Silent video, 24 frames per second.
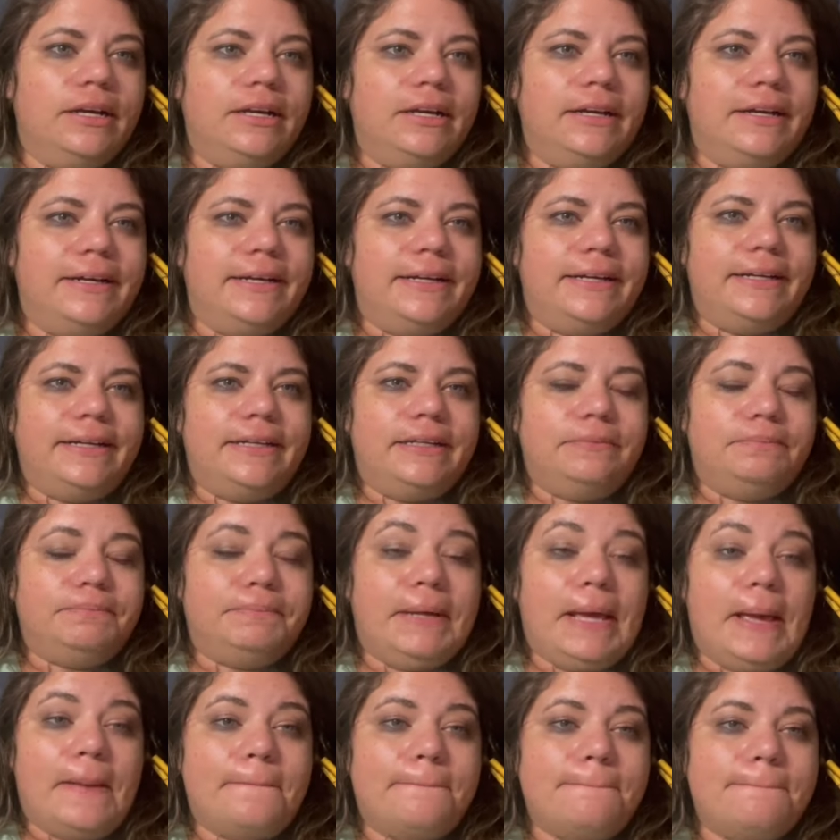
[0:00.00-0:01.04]
But
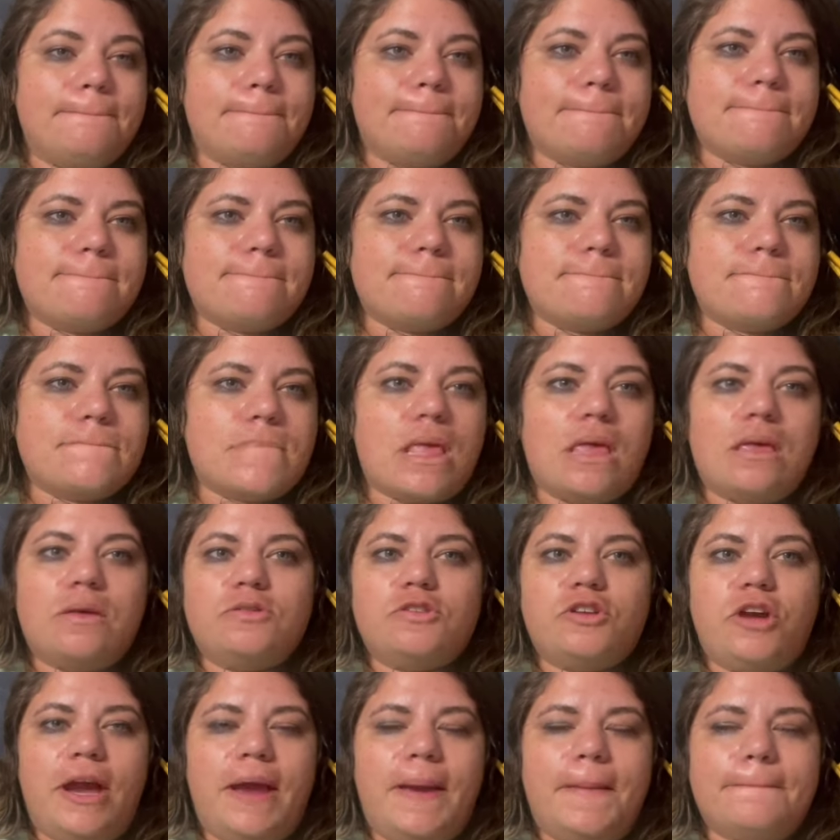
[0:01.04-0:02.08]
yeah, it was
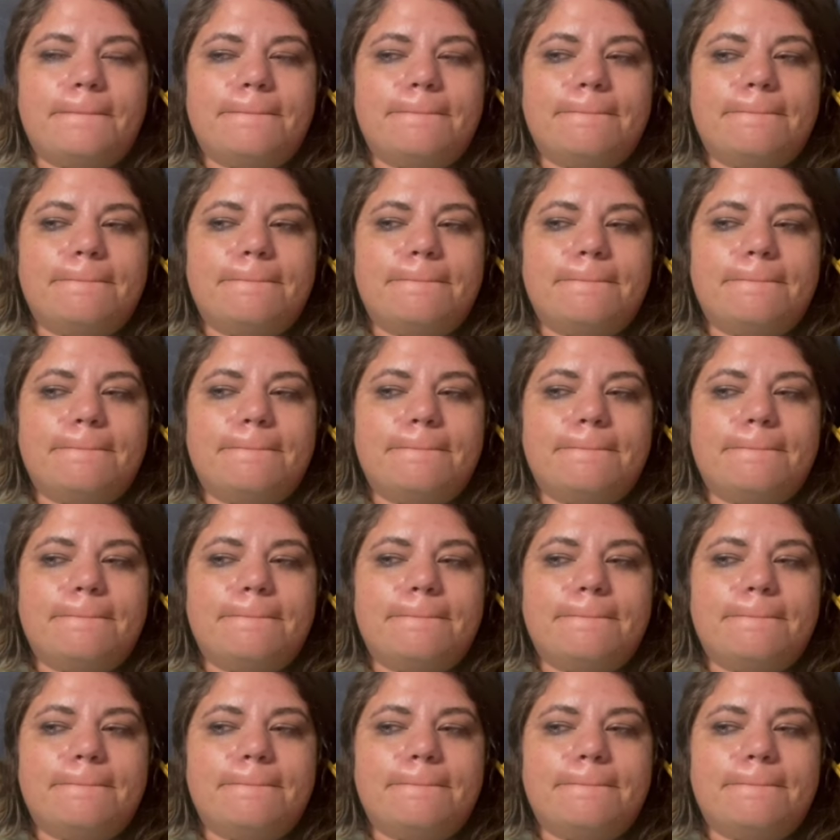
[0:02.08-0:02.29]
great.